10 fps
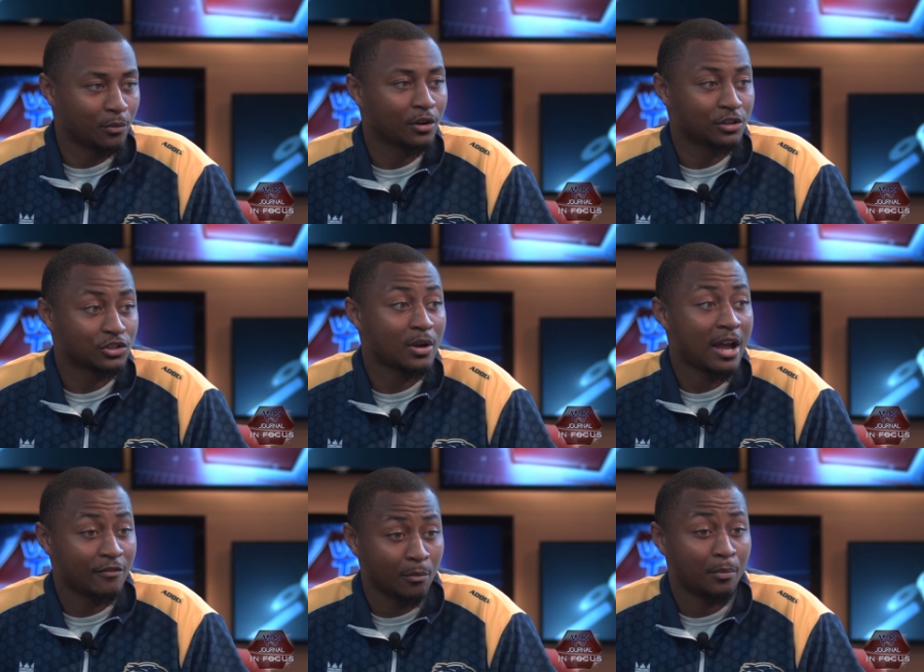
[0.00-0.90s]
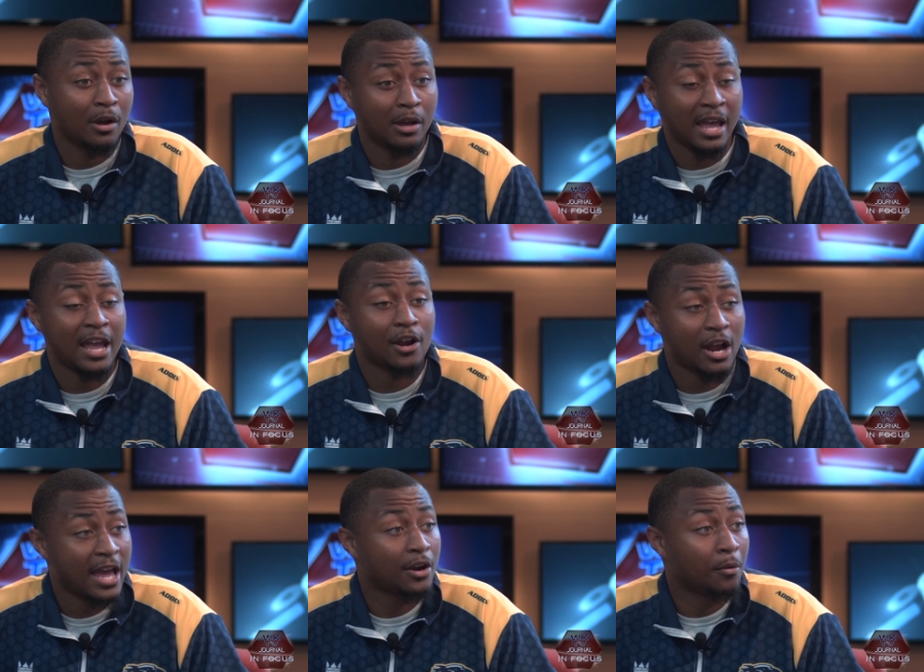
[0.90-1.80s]
We're going to strive and uh, hang our
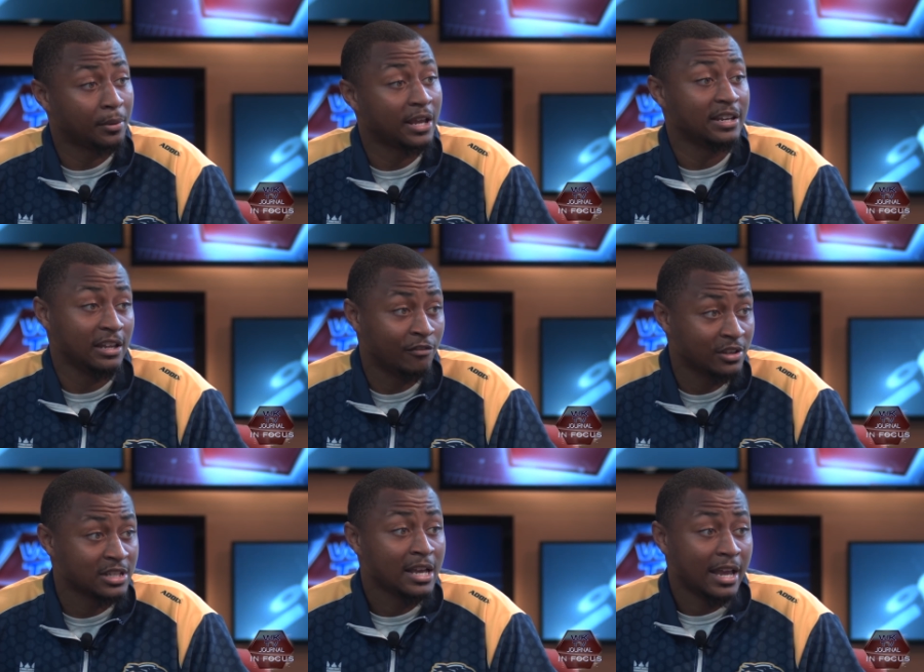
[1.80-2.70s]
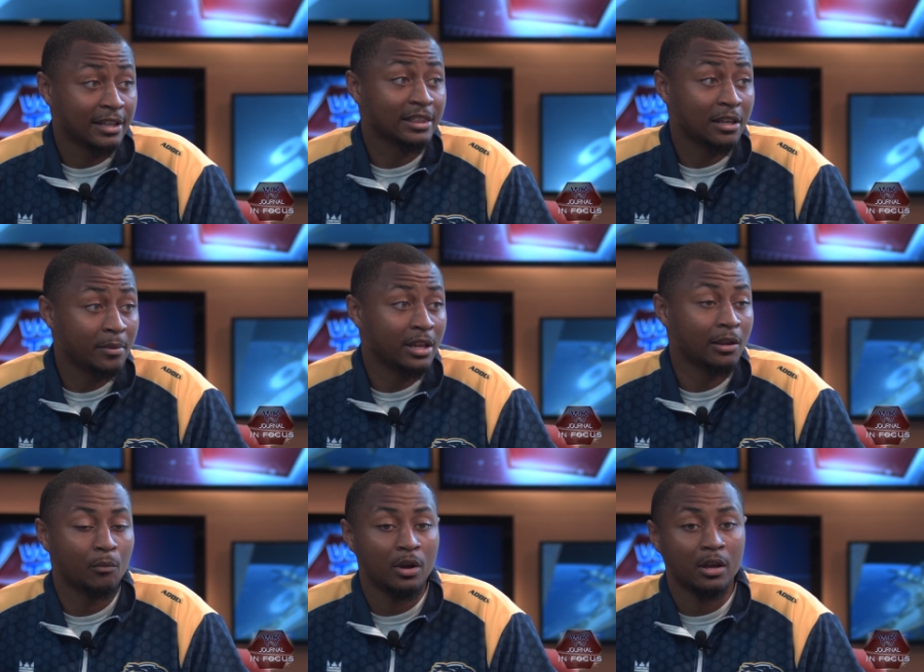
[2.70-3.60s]
hat on playing defense and
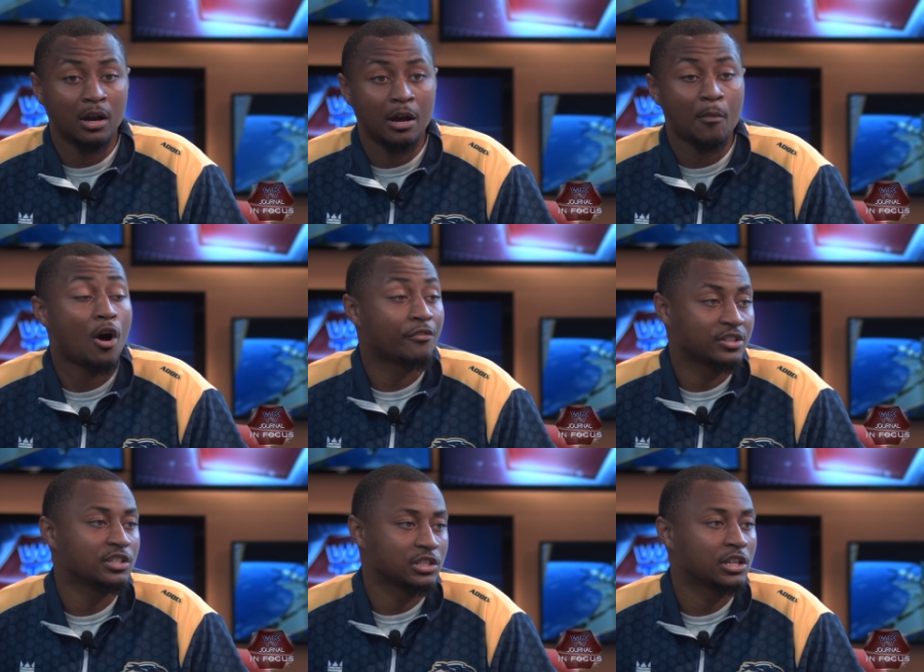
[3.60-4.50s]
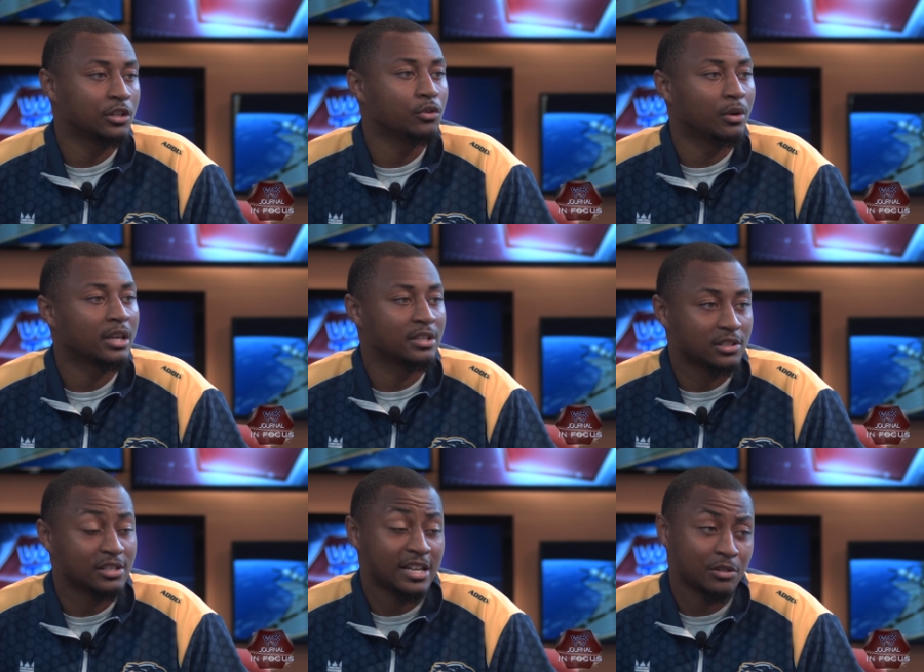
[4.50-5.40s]
limiting what um, offenses can do against
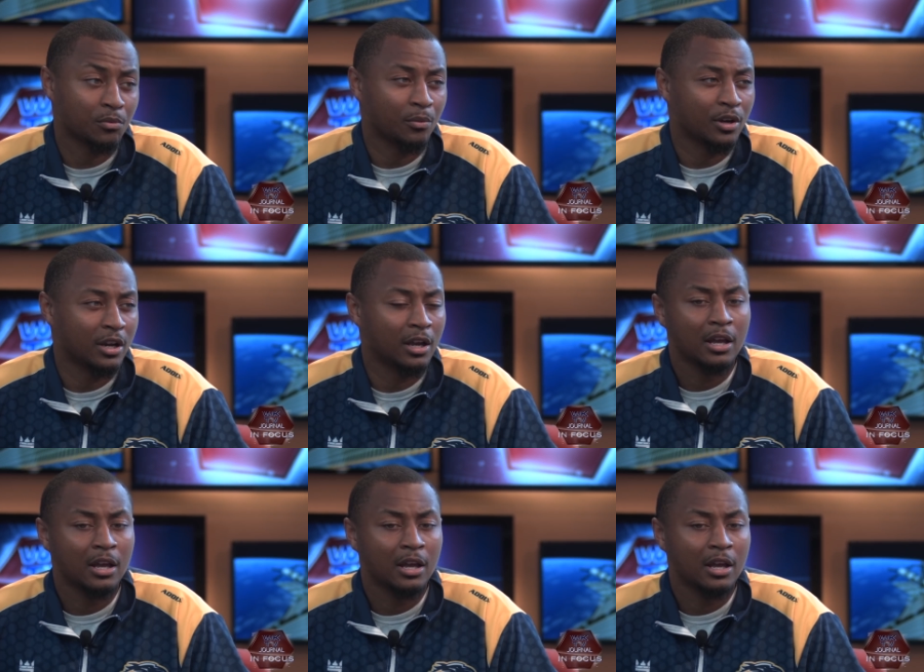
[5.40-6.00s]
us. That's where we're going to